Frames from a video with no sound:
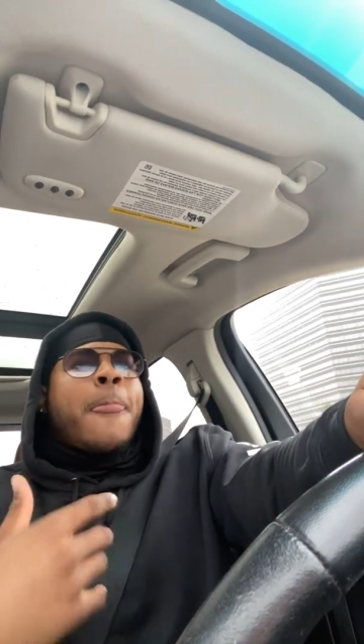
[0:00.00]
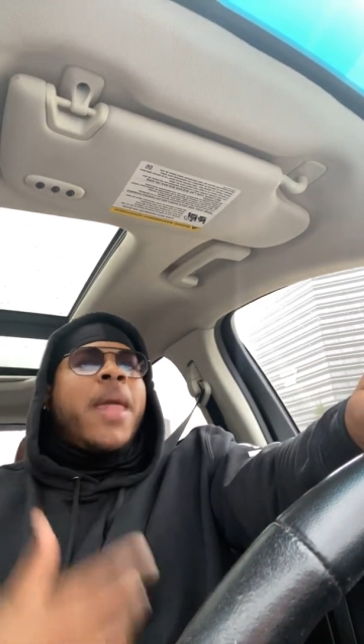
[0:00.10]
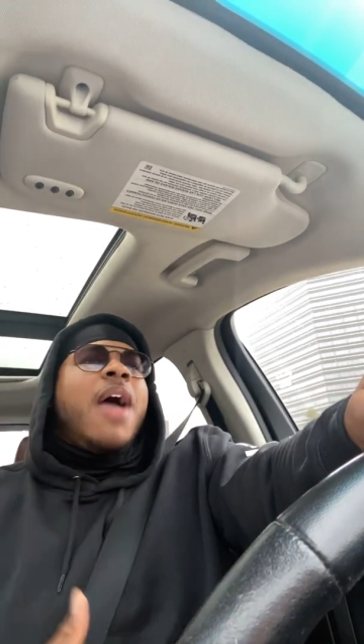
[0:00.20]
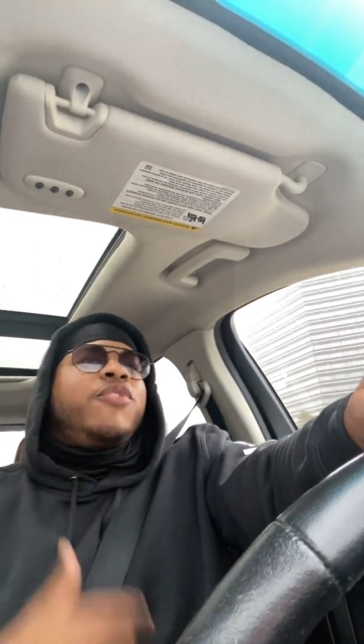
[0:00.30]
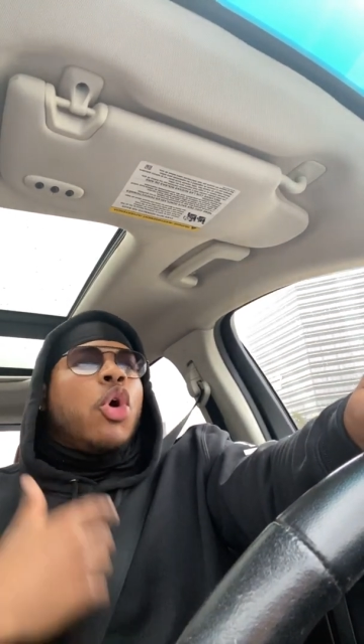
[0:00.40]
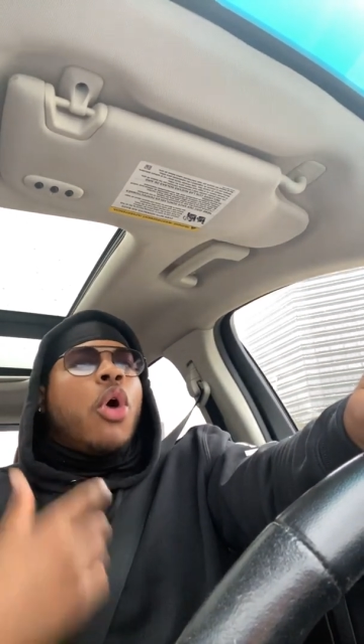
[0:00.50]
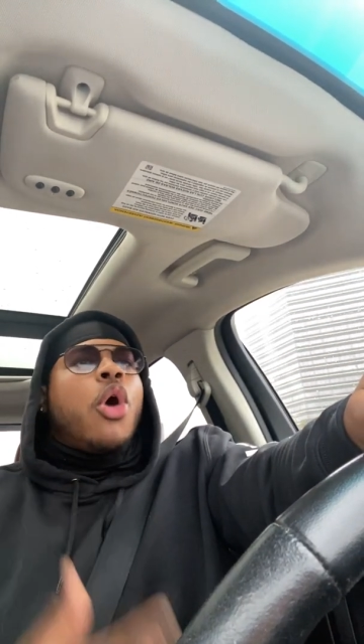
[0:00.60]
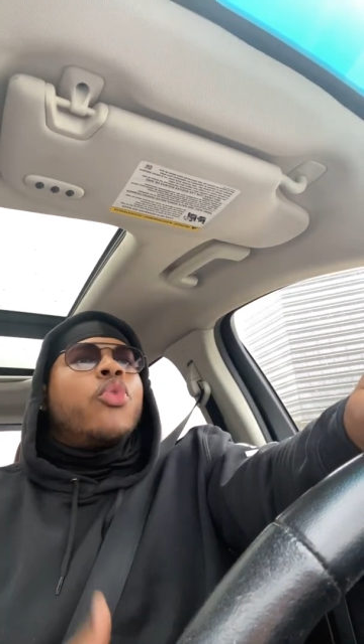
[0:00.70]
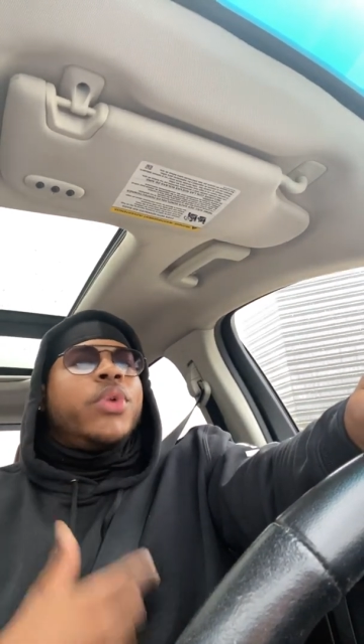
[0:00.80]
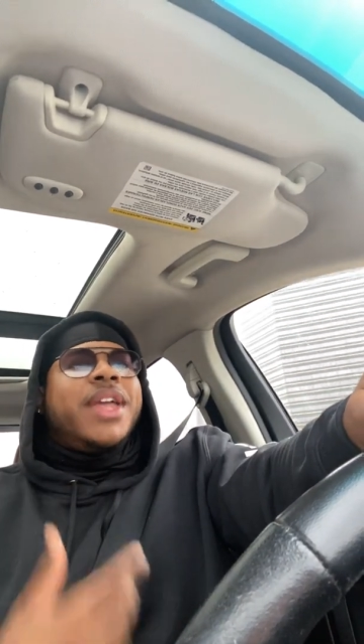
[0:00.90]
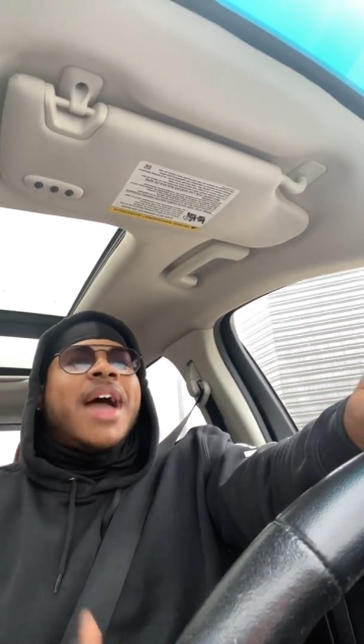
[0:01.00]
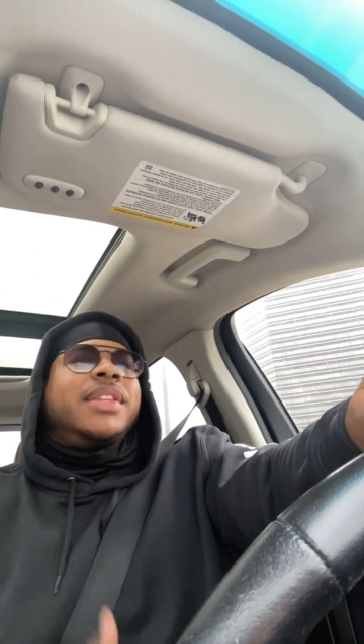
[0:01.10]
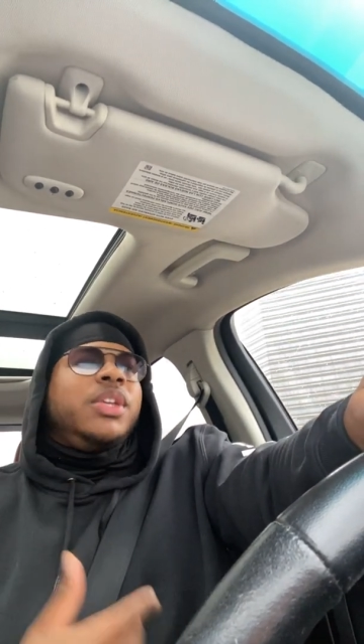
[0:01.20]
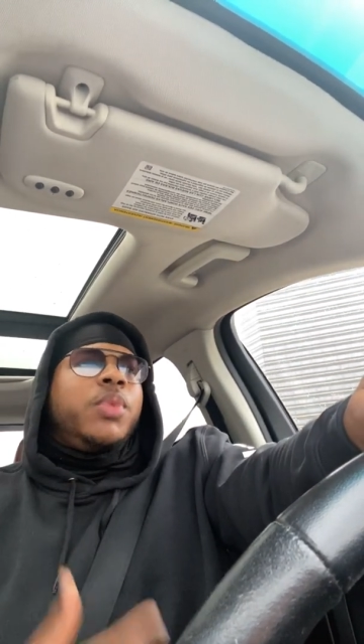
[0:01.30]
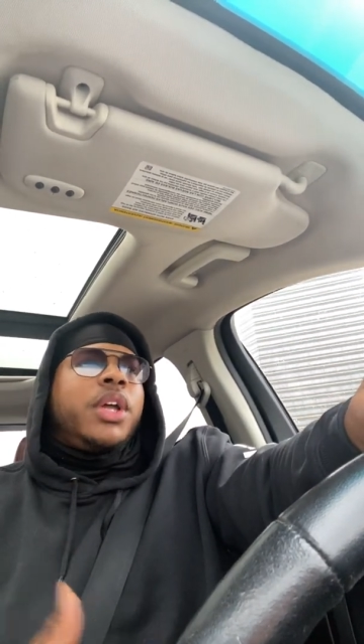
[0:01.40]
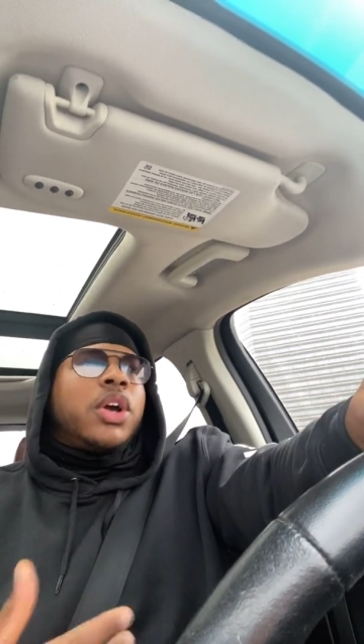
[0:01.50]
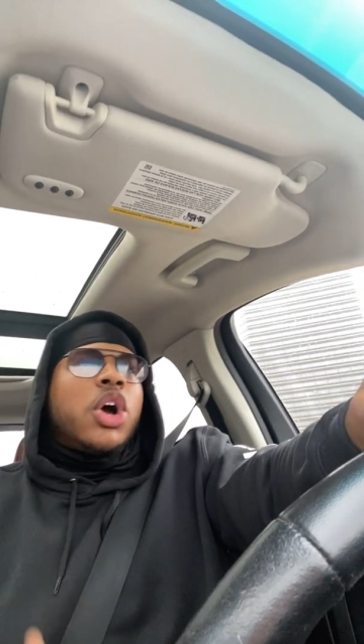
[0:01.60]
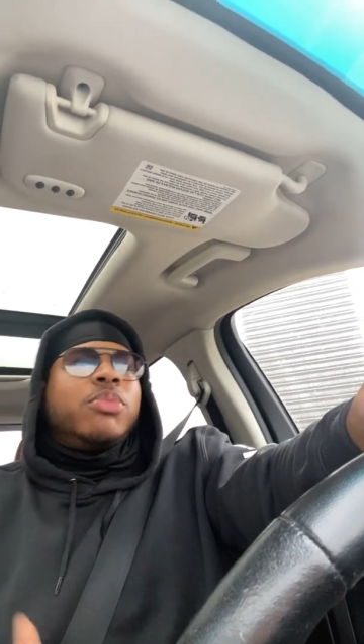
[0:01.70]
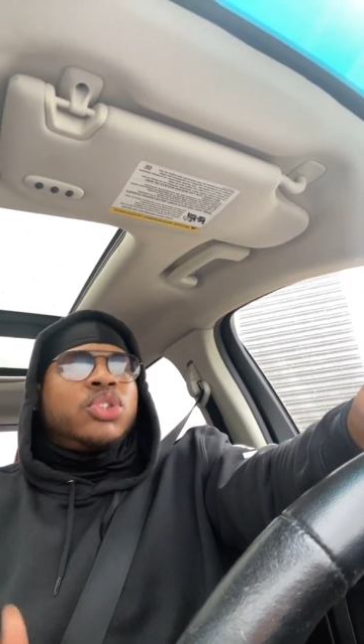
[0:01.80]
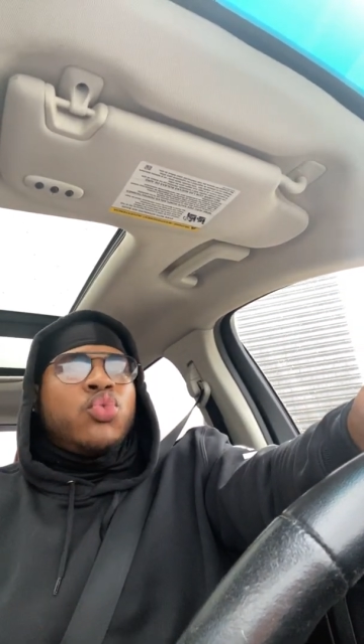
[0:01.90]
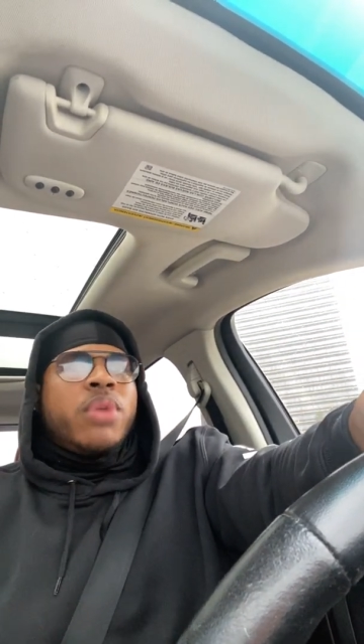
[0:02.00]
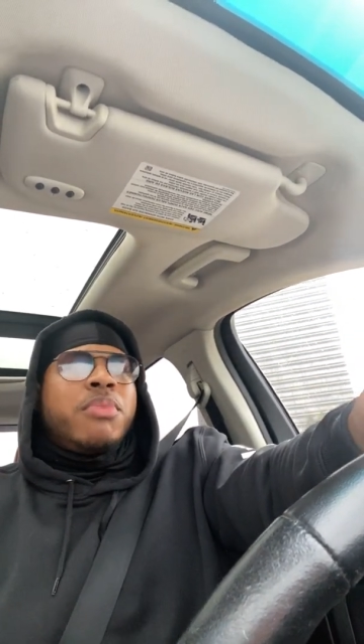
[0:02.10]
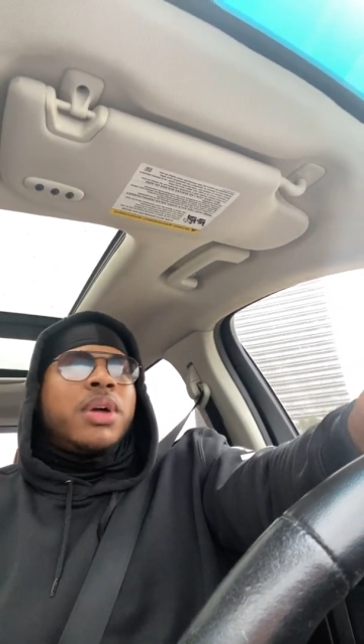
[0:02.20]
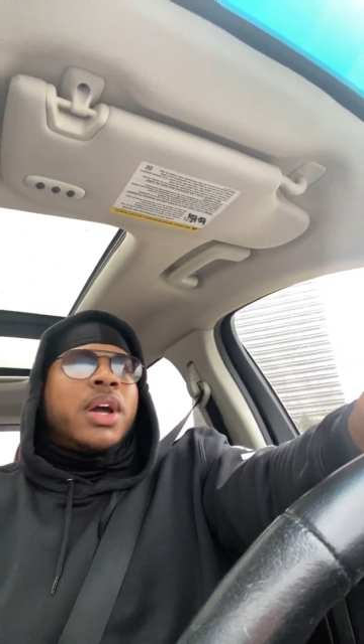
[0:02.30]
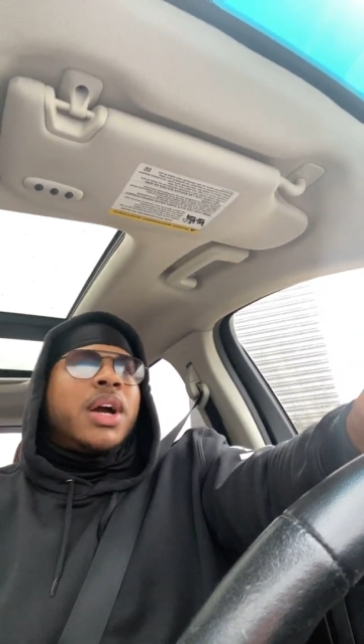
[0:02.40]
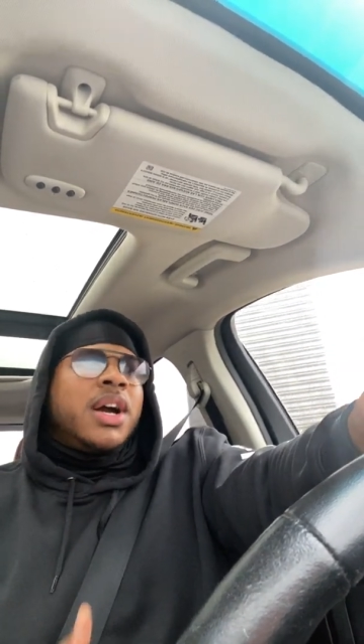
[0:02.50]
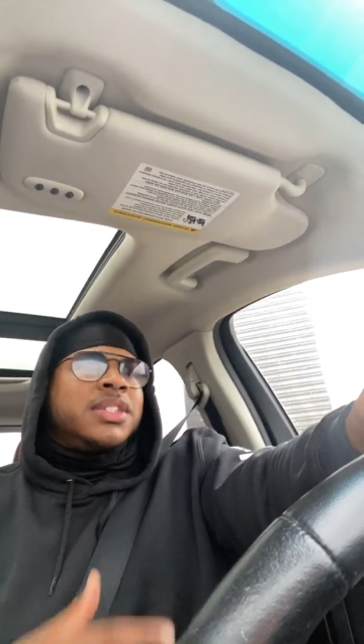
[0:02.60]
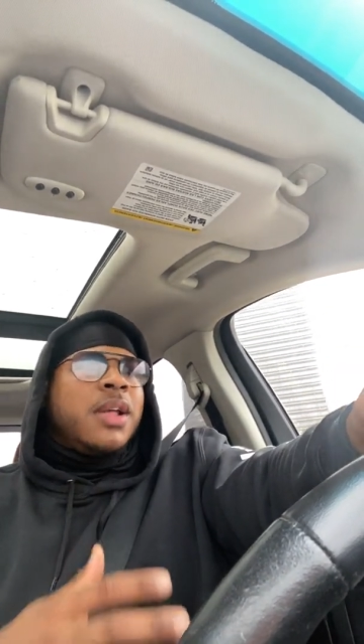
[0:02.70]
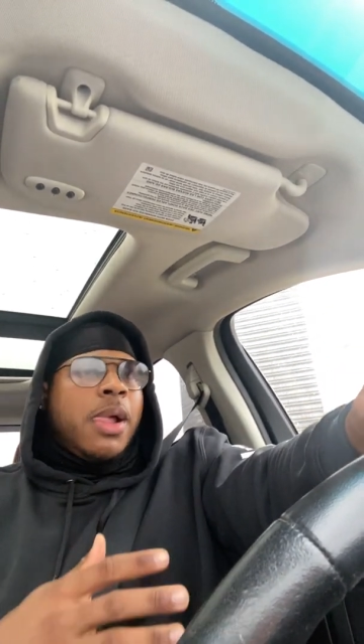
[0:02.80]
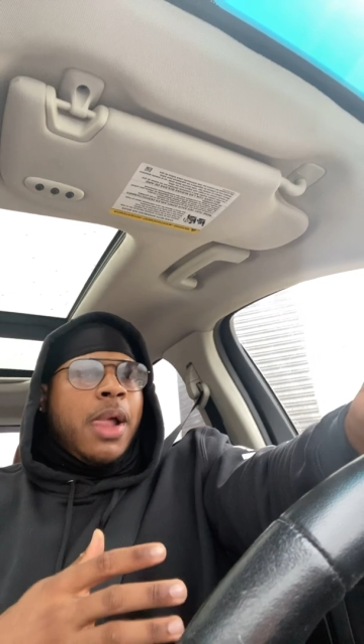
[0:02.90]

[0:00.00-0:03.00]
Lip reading: have your own reality when it comes to women, because